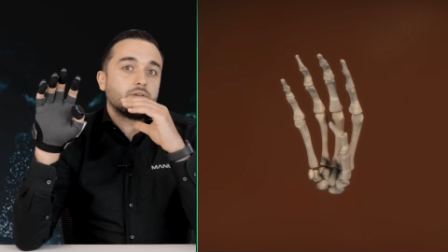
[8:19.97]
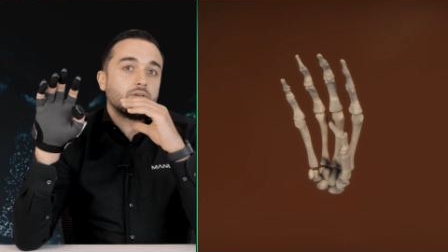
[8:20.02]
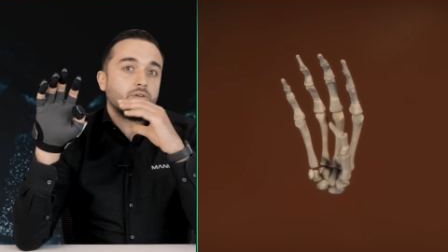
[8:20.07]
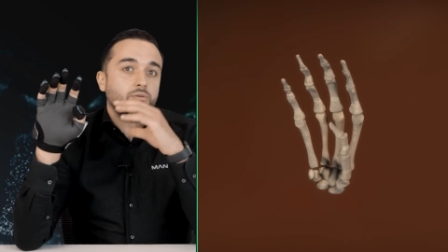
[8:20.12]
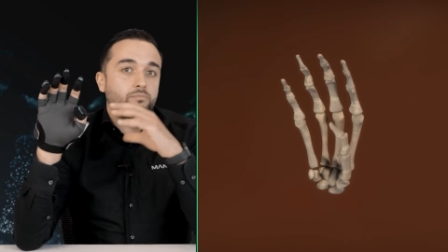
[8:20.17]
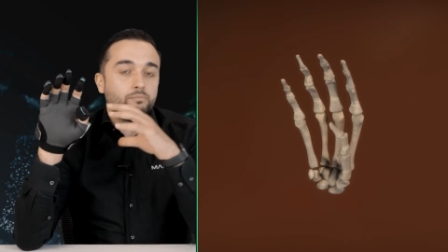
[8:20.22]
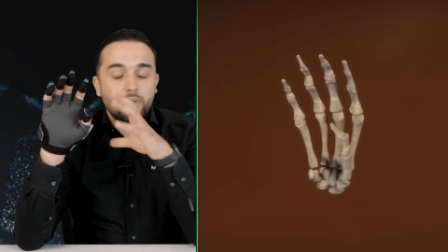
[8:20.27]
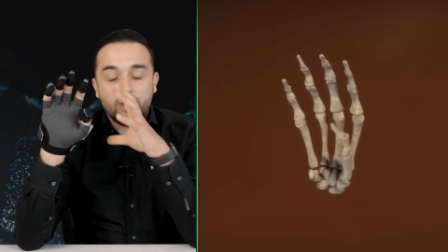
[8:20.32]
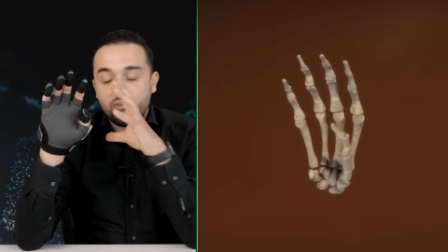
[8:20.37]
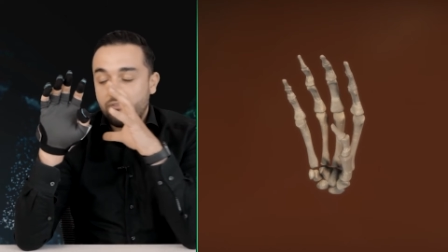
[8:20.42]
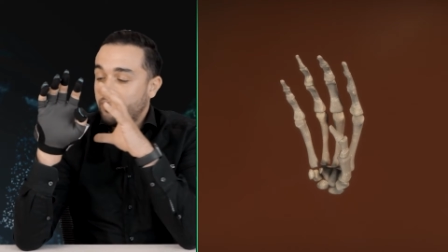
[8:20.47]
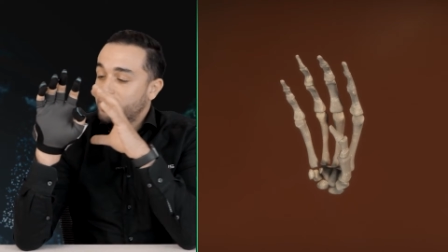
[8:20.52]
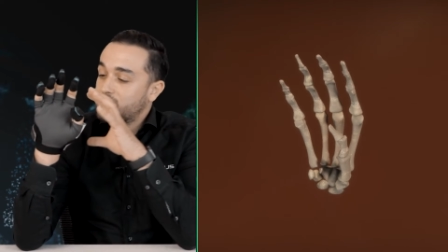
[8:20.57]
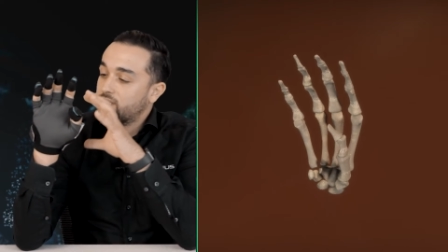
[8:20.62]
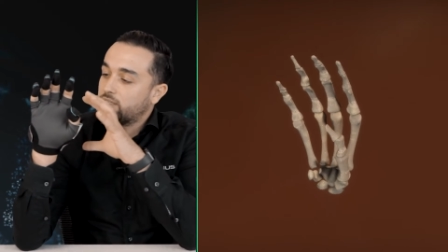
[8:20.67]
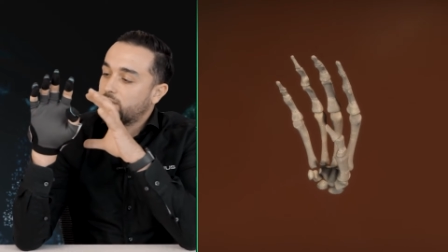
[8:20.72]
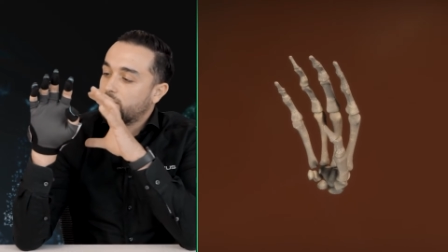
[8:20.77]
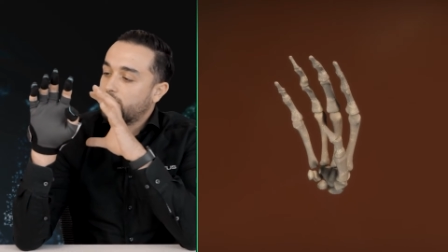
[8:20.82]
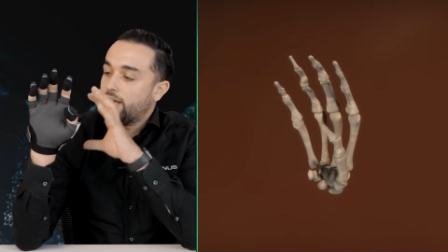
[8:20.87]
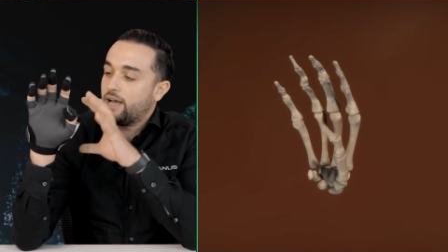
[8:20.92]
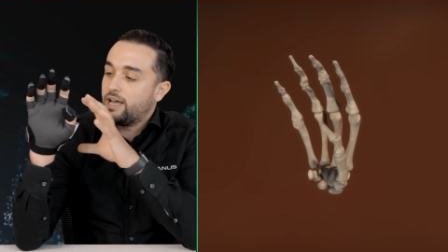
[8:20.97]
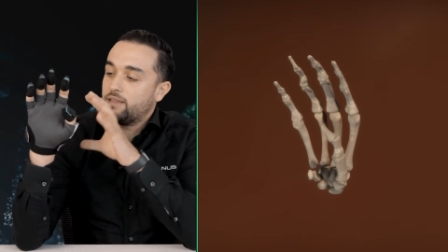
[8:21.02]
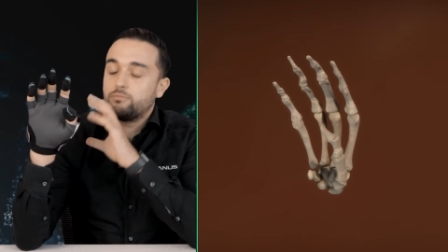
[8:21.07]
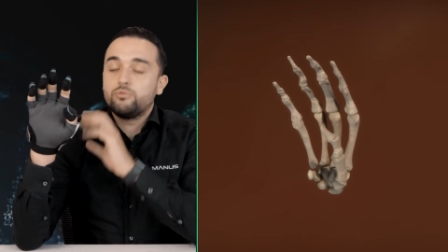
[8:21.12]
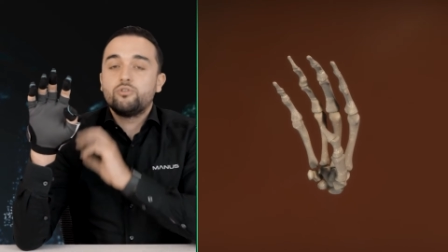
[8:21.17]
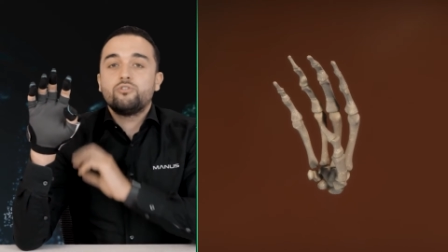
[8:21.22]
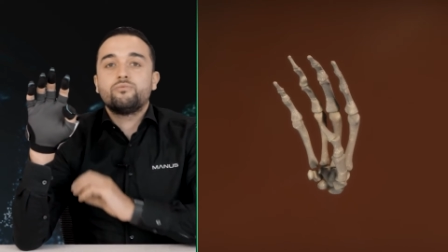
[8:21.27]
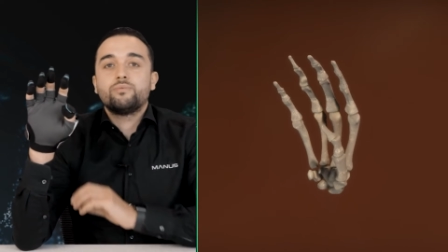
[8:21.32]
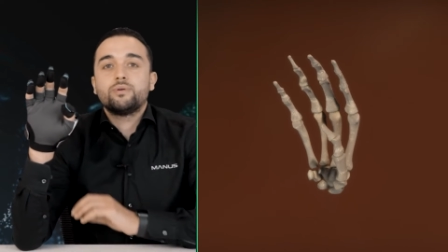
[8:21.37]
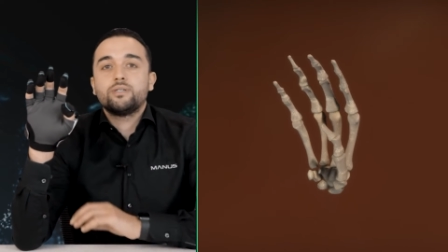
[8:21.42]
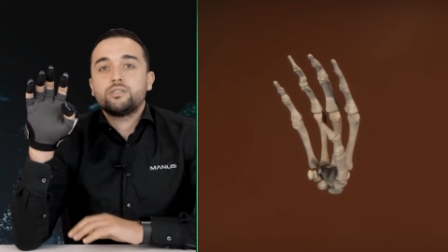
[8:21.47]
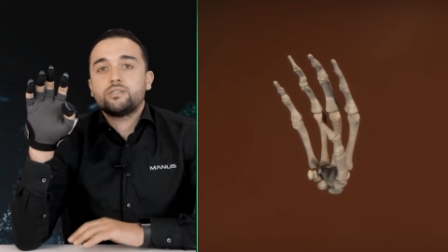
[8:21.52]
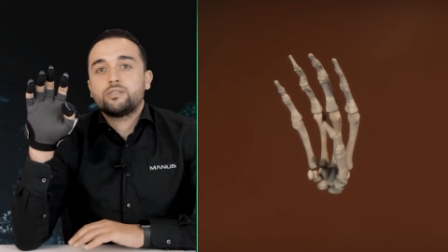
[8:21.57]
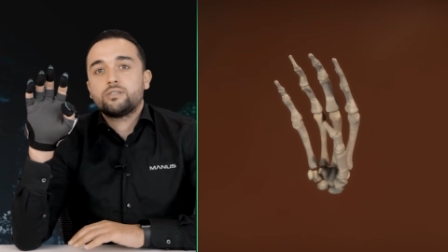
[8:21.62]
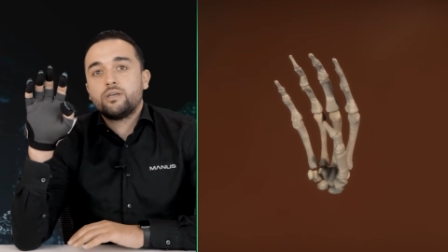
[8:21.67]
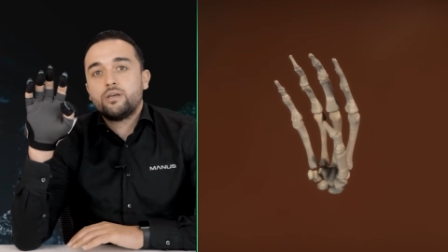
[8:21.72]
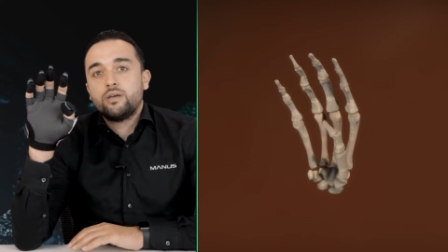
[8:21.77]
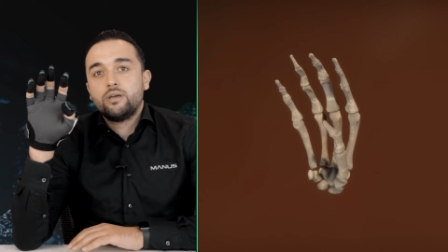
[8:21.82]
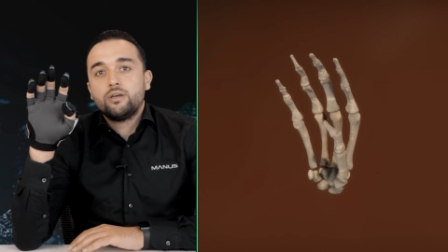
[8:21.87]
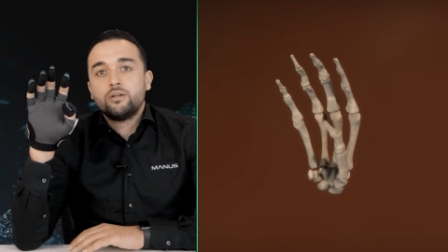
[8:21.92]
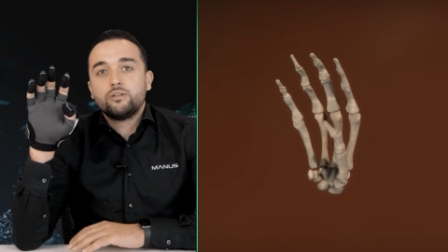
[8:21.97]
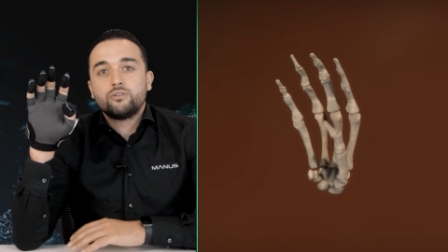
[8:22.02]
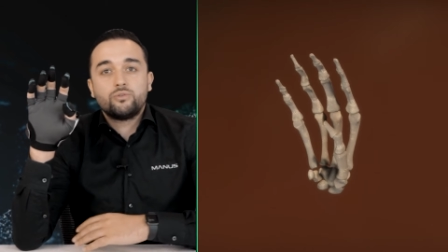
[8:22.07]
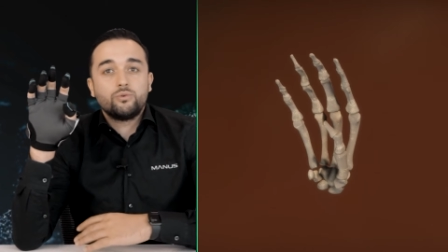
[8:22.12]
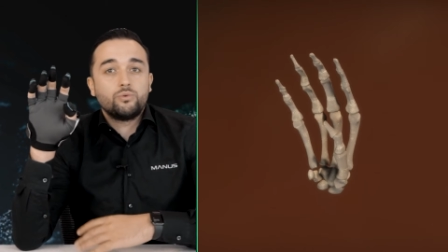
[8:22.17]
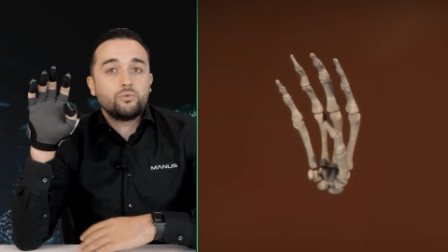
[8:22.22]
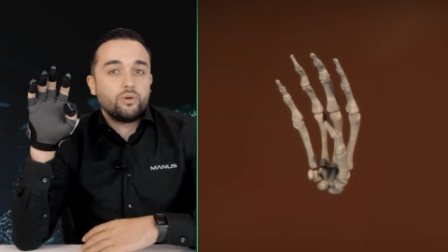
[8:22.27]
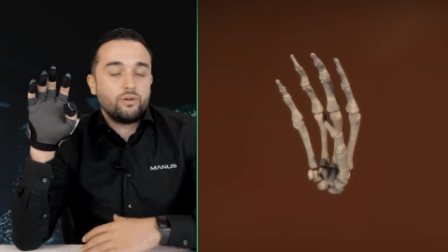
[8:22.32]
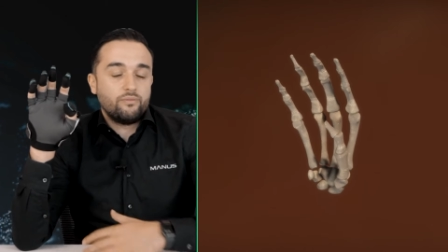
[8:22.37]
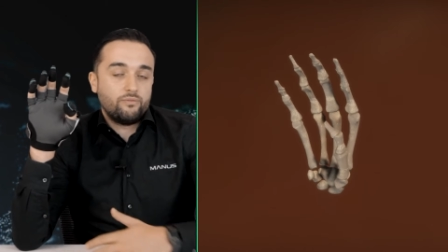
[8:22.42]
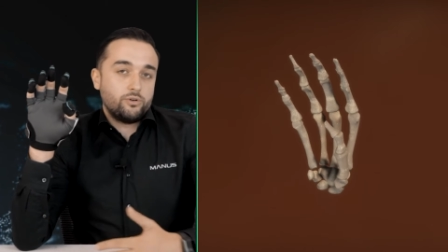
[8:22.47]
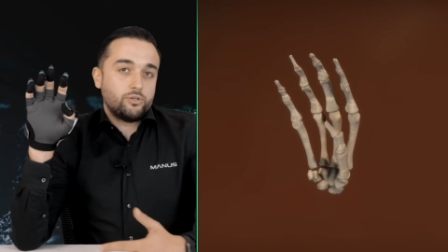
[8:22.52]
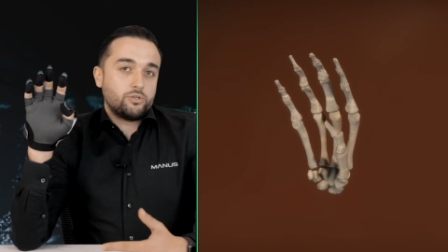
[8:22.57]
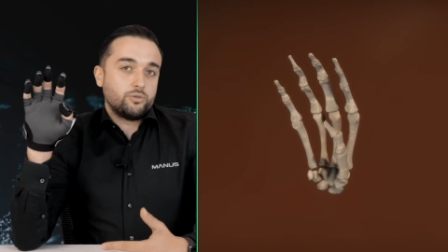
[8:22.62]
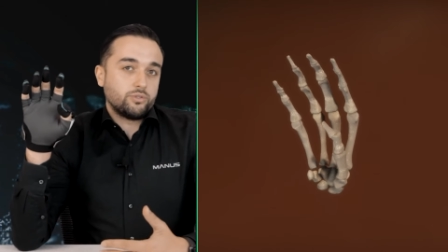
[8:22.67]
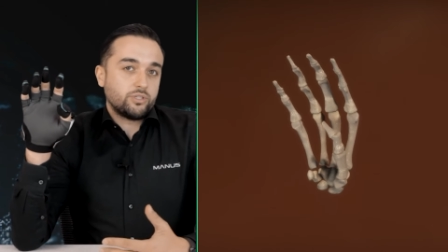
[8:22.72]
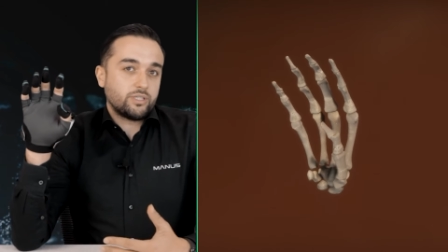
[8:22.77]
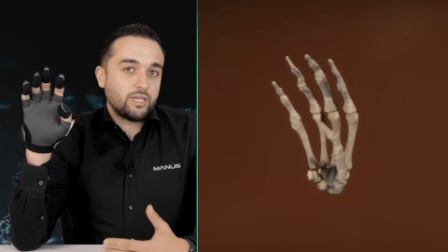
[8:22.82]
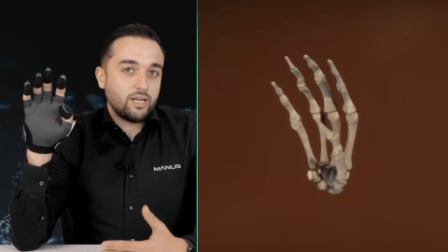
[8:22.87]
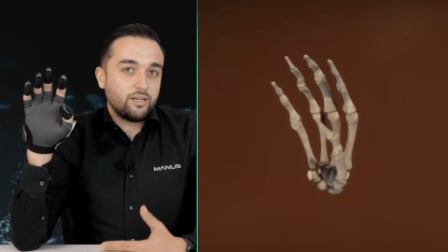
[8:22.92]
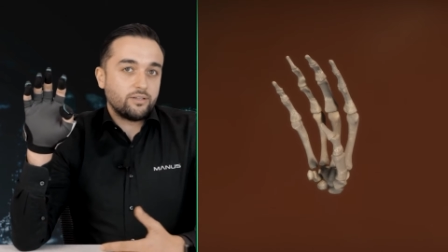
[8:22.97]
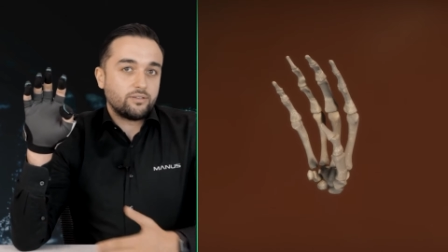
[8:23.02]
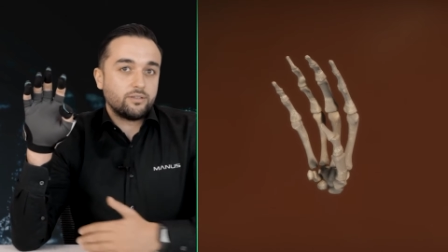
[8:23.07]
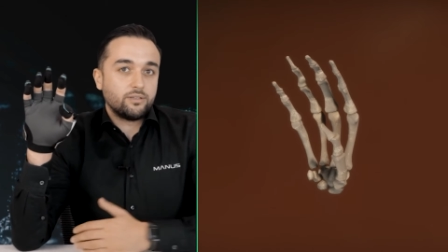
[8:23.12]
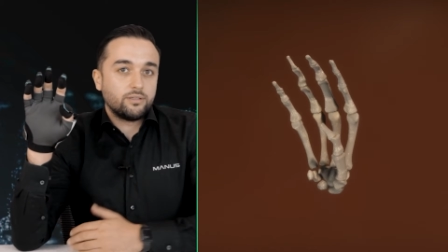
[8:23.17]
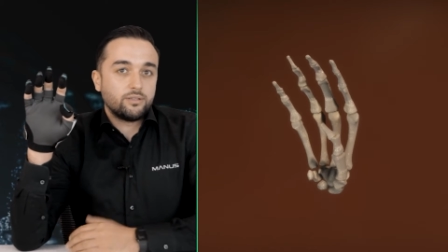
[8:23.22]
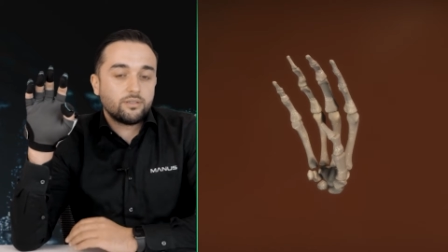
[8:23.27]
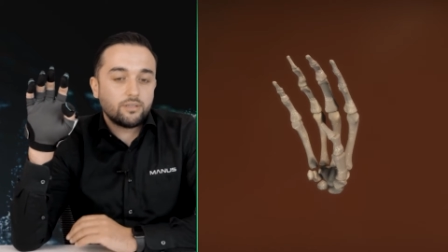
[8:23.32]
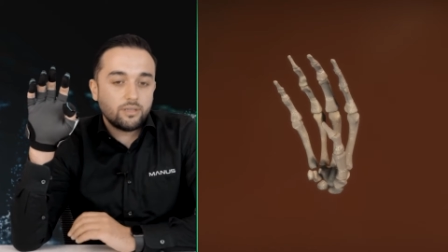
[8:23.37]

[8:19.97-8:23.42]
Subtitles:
my physical hand movements to a virtual skeleton.